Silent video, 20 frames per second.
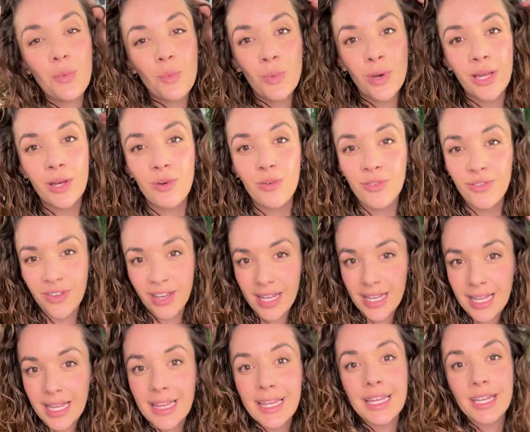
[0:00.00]
will
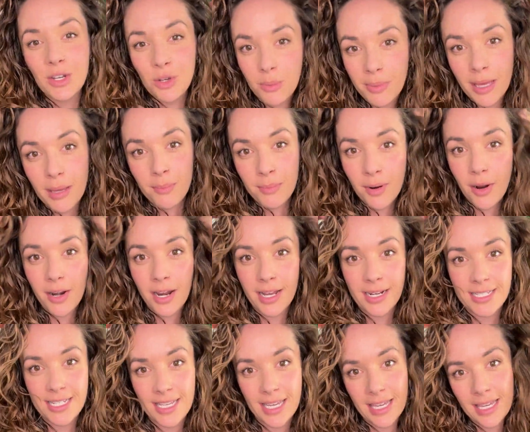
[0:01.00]
feel a little bit
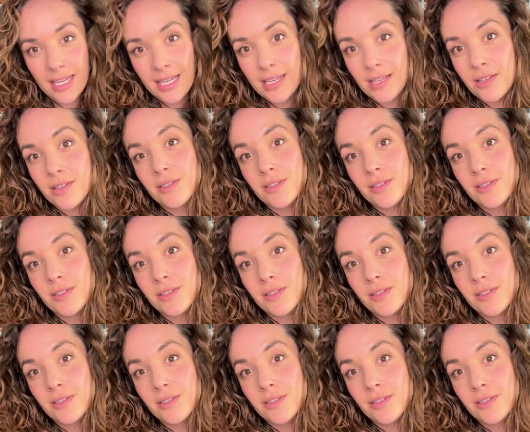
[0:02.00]
producty